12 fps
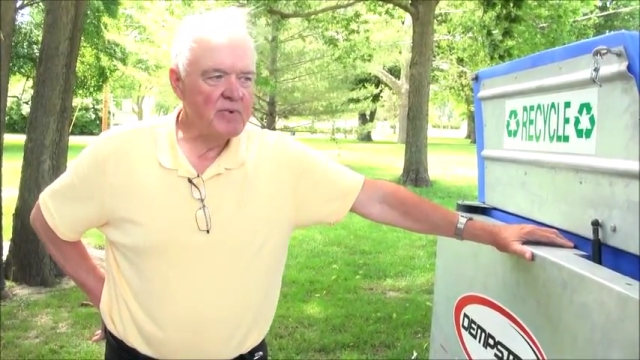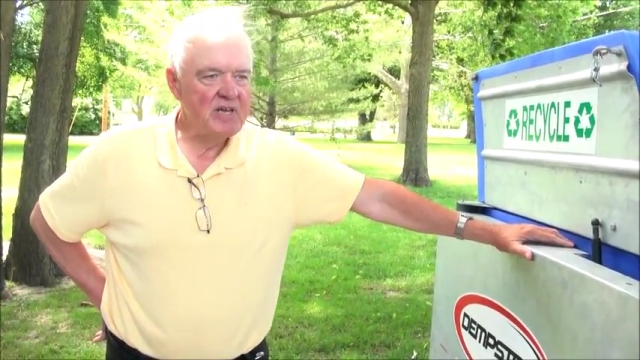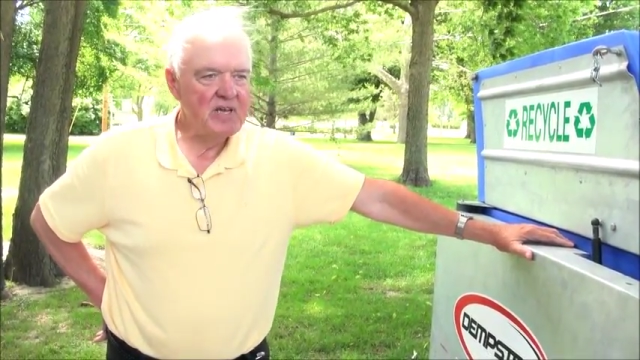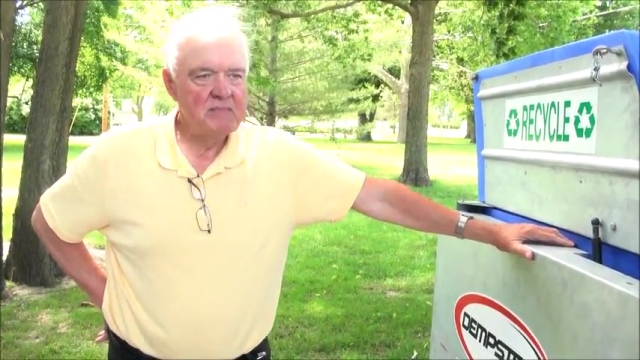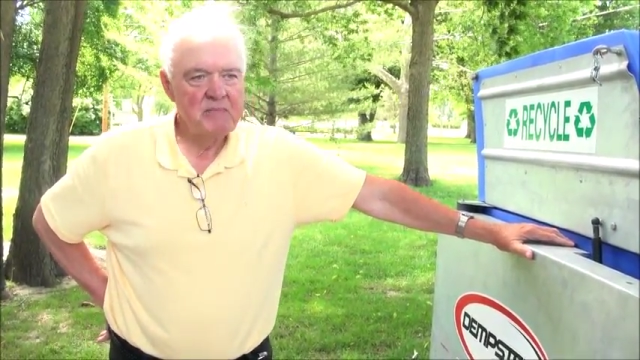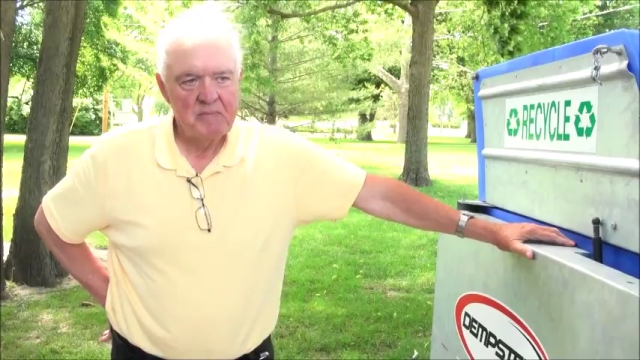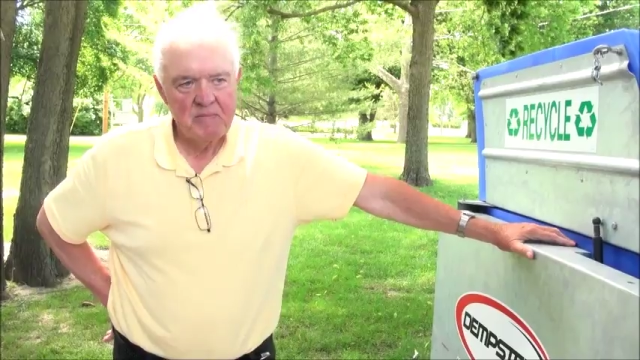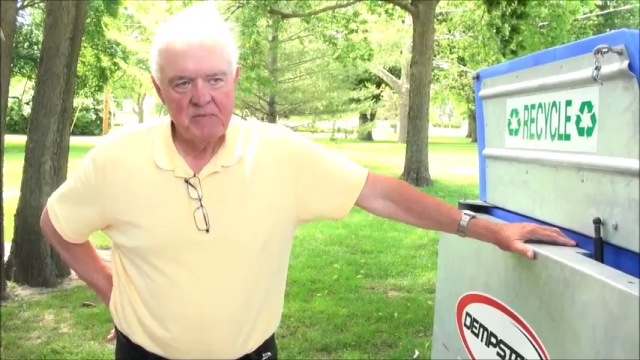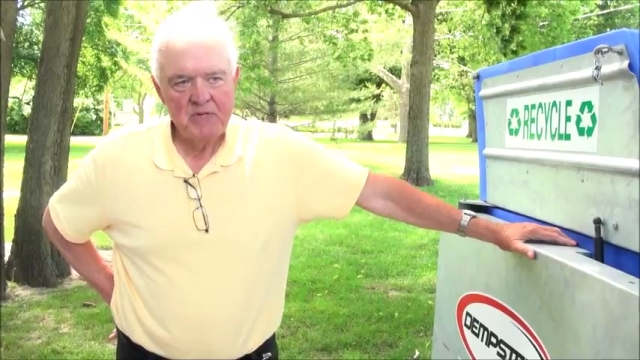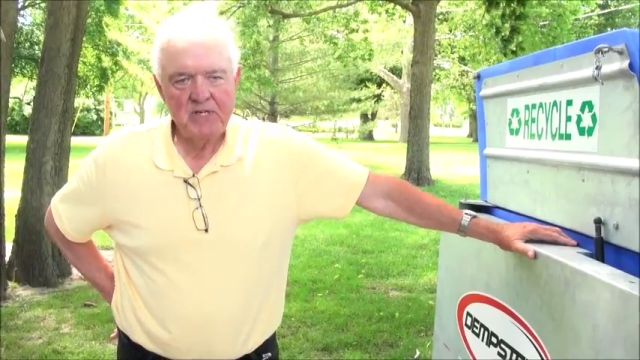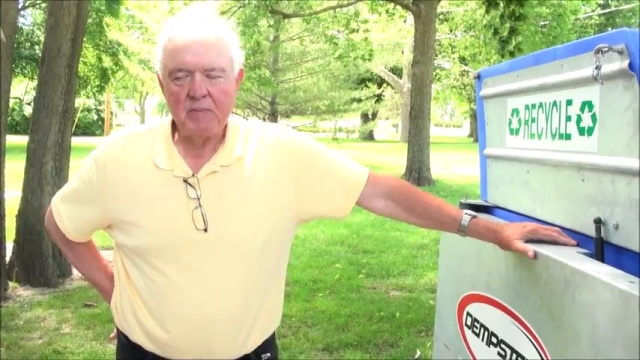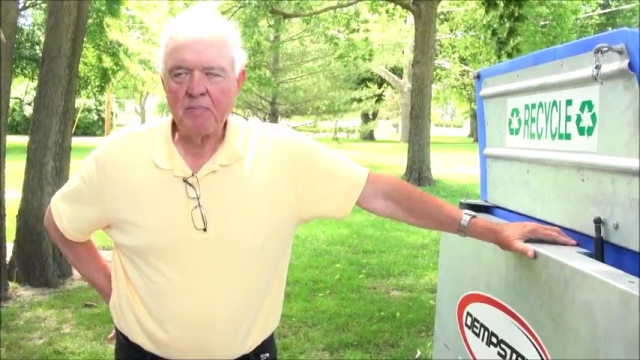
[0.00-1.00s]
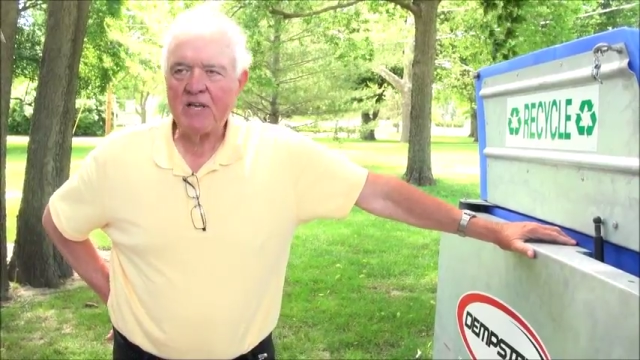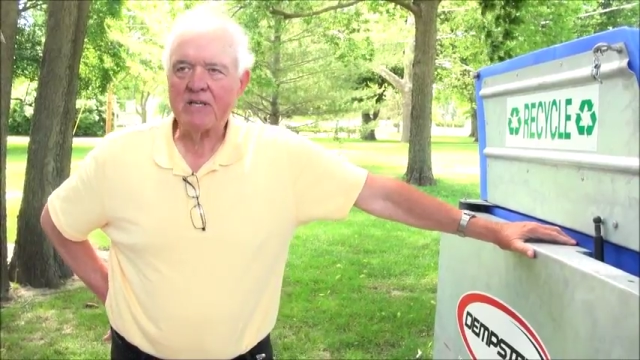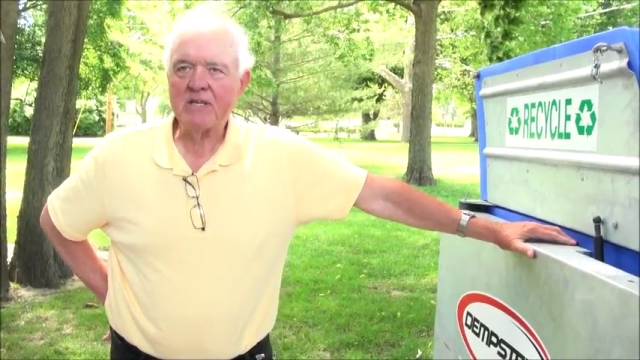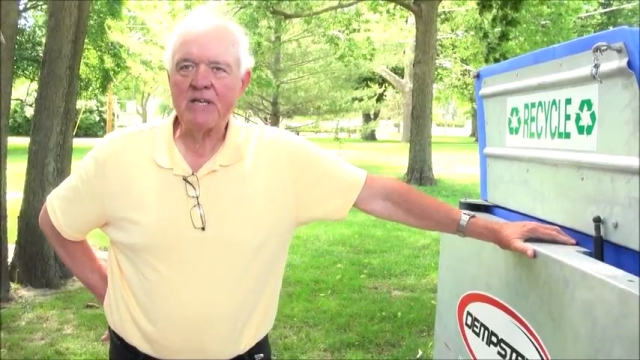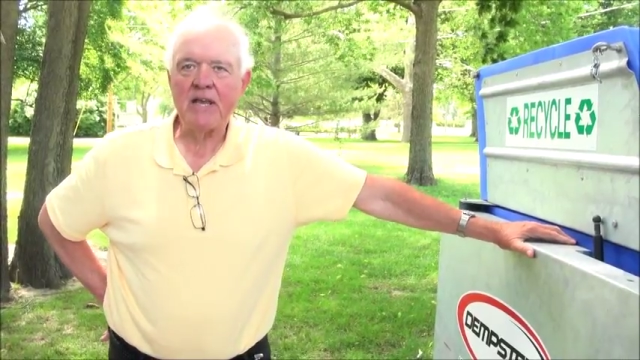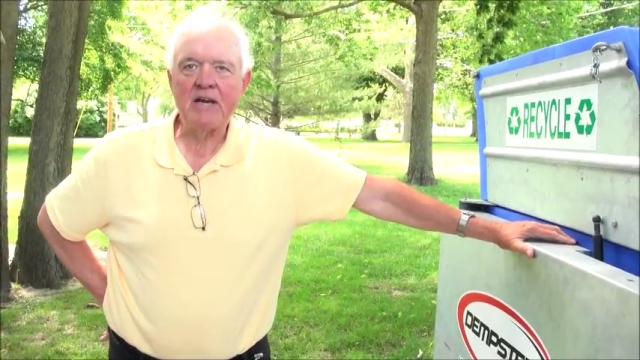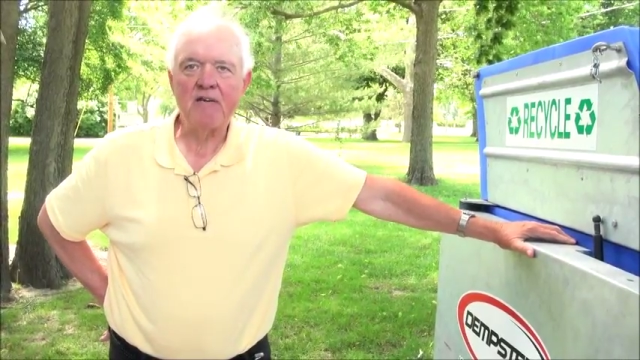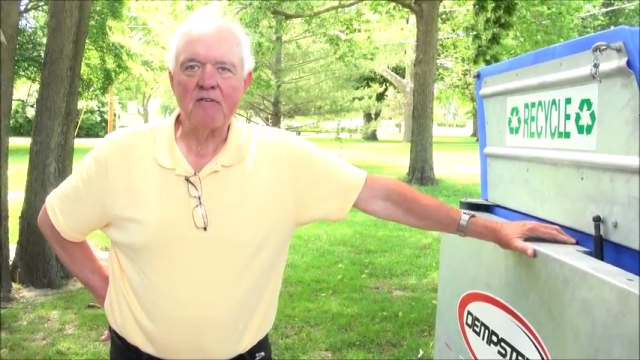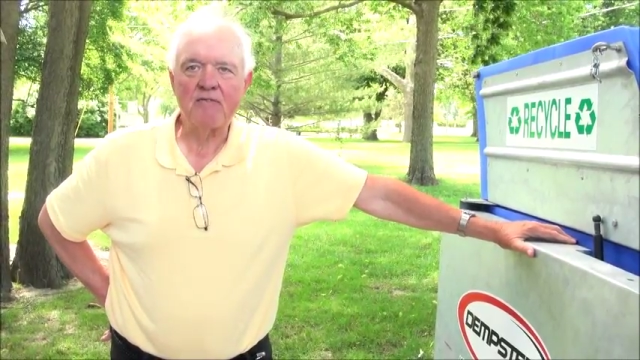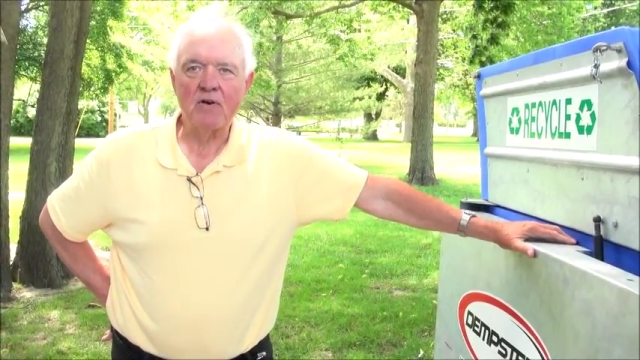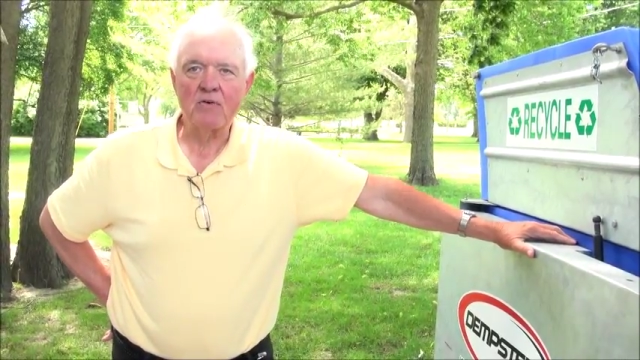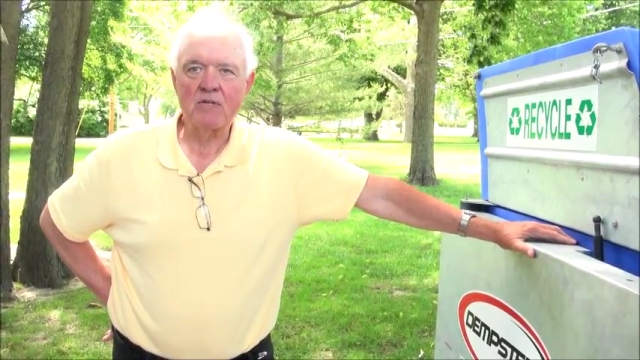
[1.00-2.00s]
be. Someplace is handy
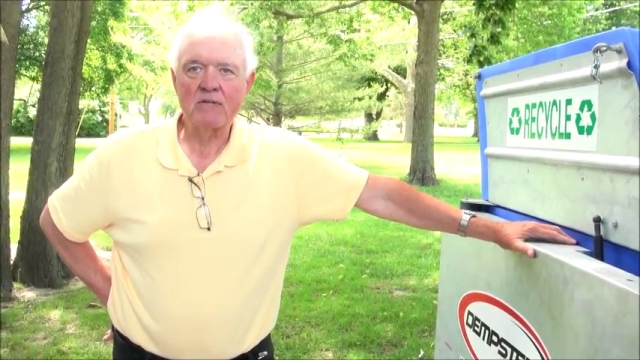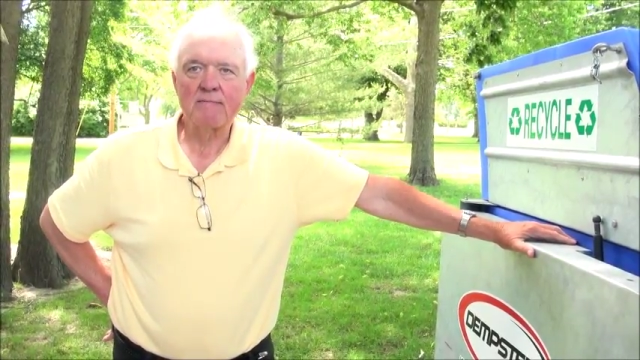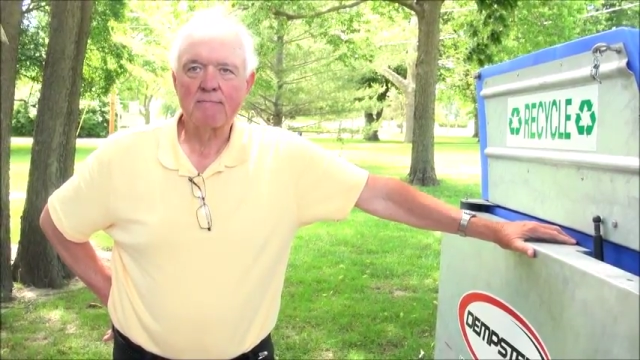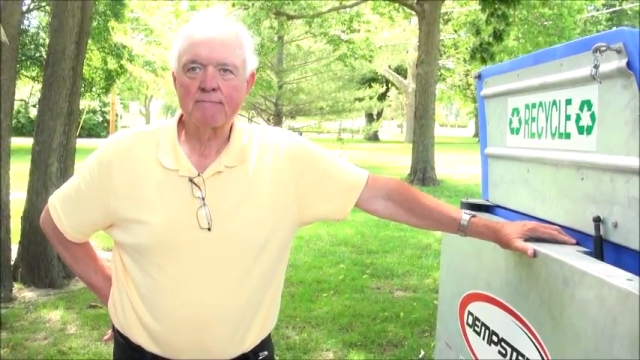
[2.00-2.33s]
for folks.